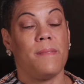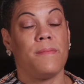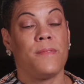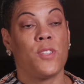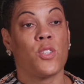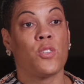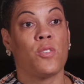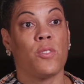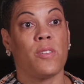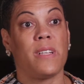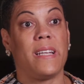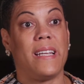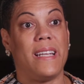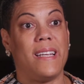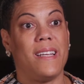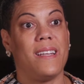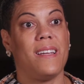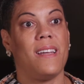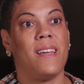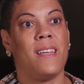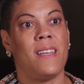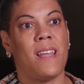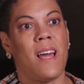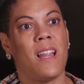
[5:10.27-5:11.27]

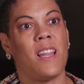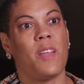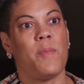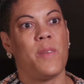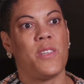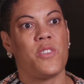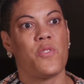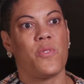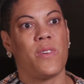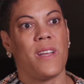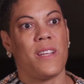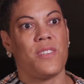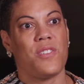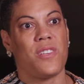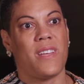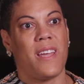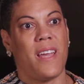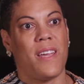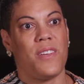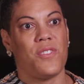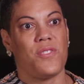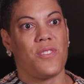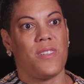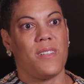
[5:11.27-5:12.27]
degree in elementary
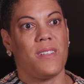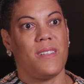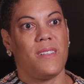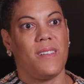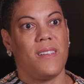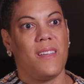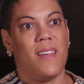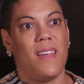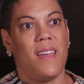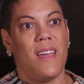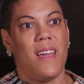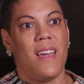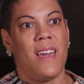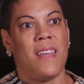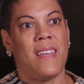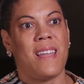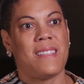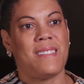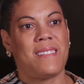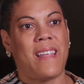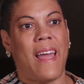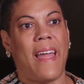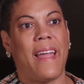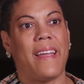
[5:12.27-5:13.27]
education. And
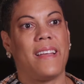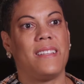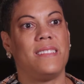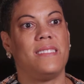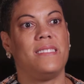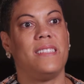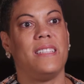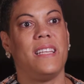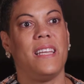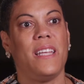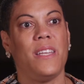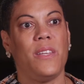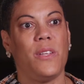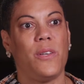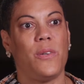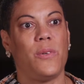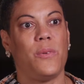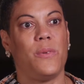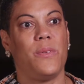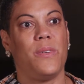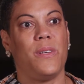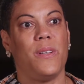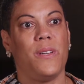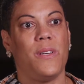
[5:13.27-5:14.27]
that's why I
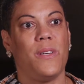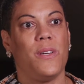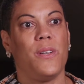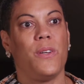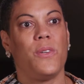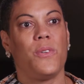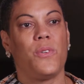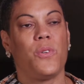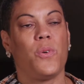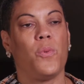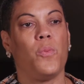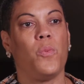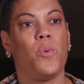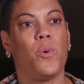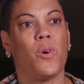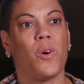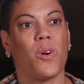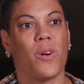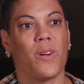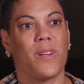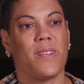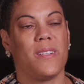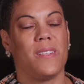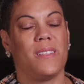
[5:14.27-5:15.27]
continued to
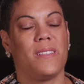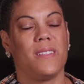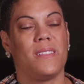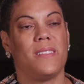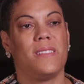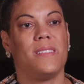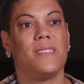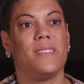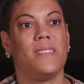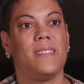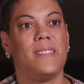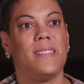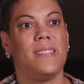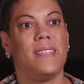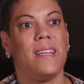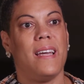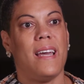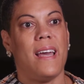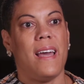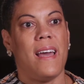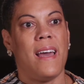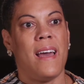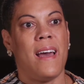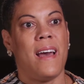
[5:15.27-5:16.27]
work
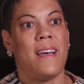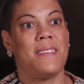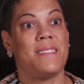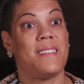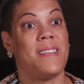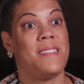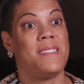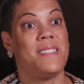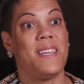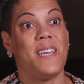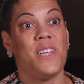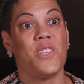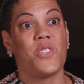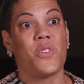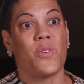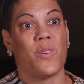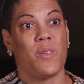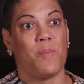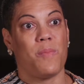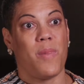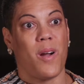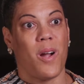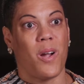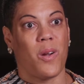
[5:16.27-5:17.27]
as a teacher
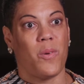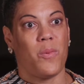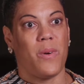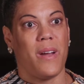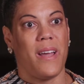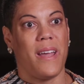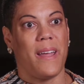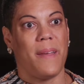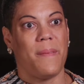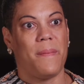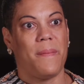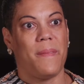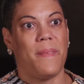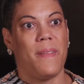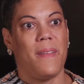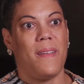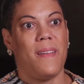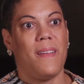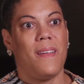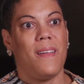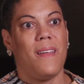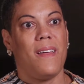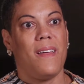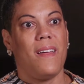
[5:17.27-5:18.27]
in Parkway.
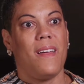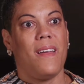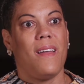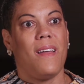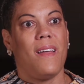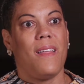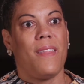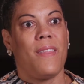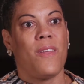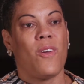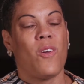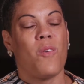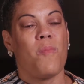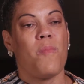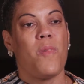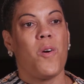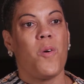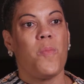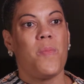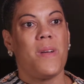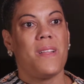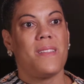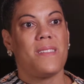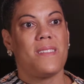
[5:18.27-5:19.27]
There are
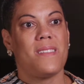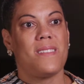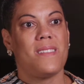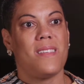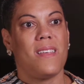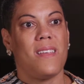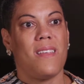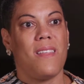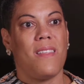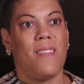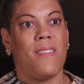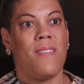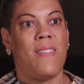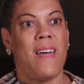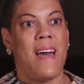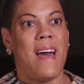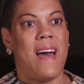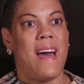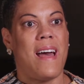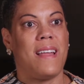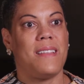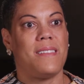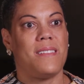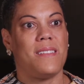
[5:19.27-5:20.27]
moments
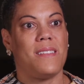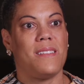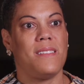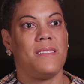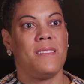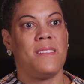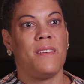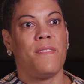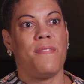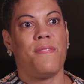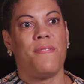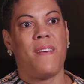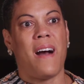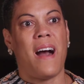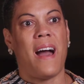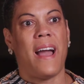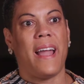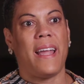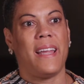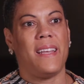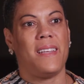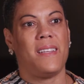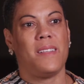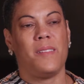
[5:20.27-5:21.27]
that
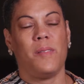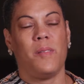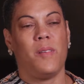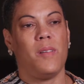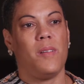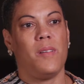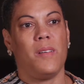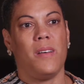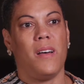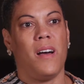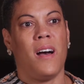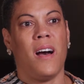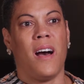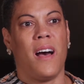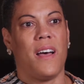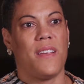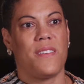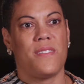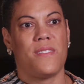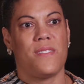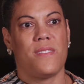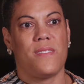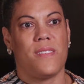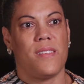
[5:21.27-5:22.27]
define
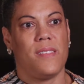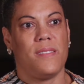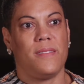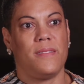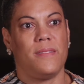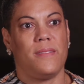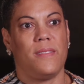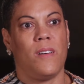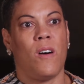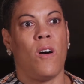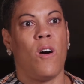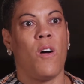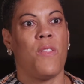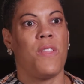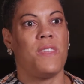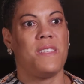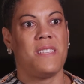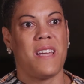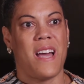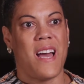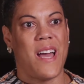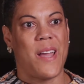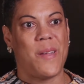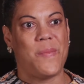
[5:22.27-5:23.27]
us all the
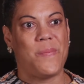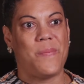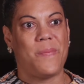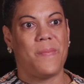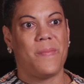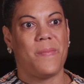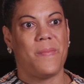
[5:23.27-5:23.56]
time.